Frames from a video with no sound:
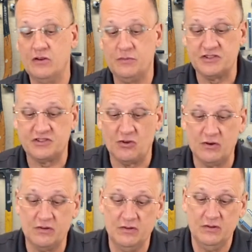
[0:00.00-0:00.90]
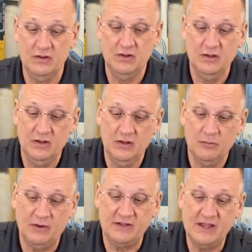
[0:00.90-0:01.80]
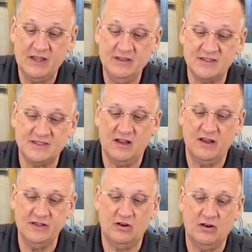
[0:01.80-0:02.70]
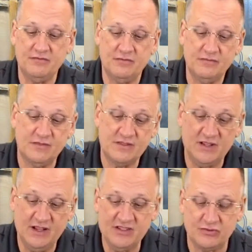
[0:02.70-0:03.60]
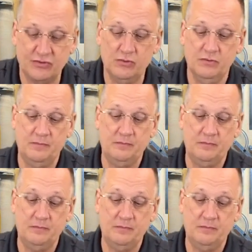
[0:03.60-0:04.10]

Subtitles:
I'm going to start by taking the side off, side screw.